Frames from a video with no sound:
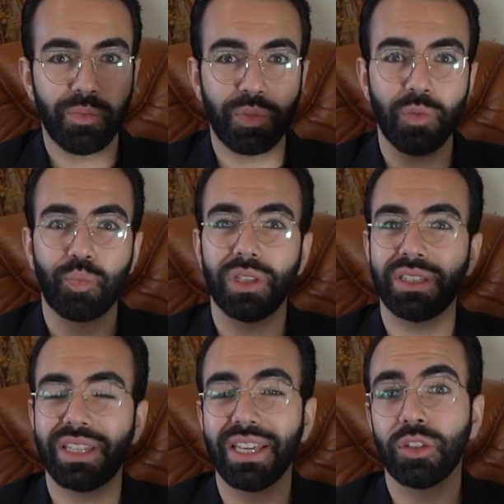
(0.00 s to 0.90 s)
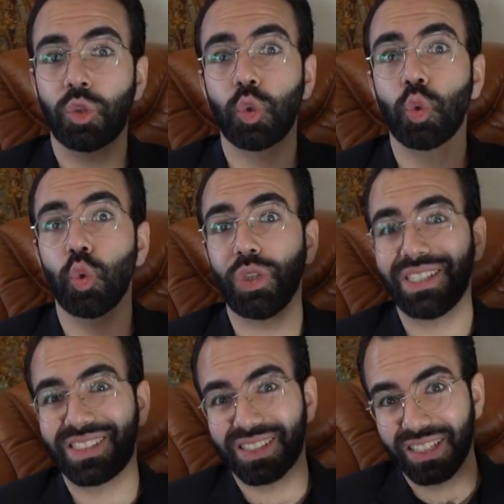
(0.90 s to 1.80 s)
people tend to do
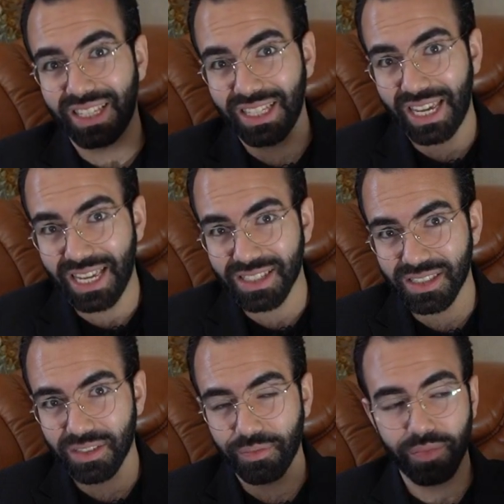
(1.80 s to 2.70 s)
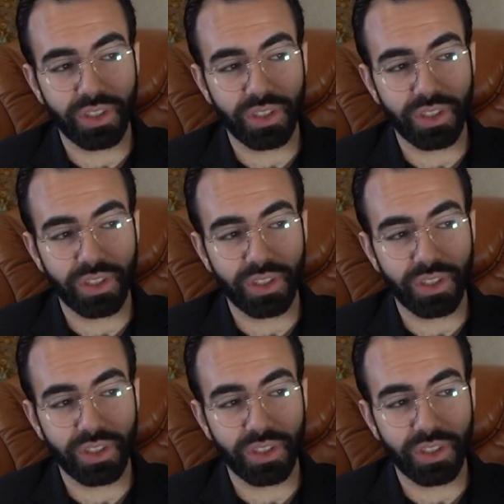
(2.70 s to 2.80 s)
this less